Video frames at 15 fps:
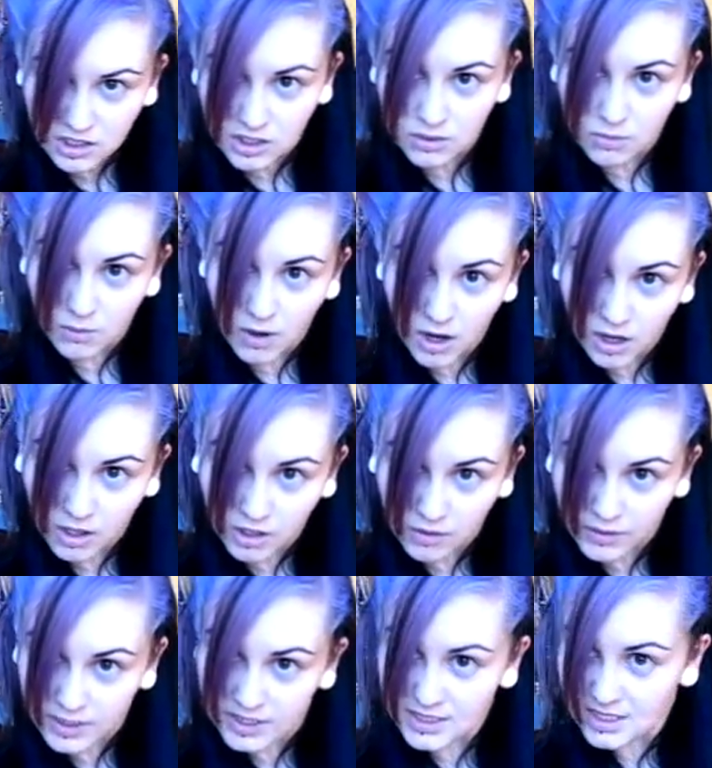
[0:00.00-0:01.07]
you are
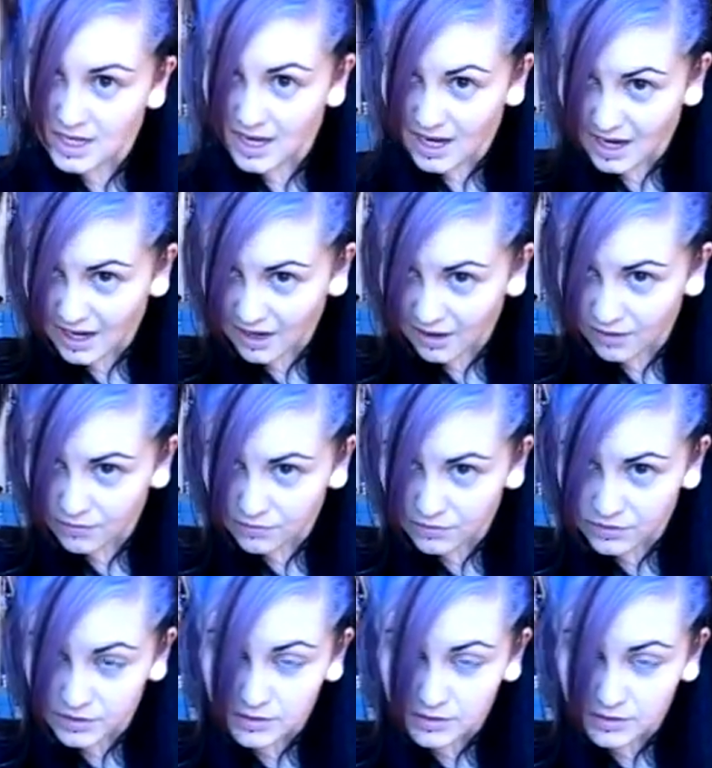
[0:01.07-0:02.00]
going to have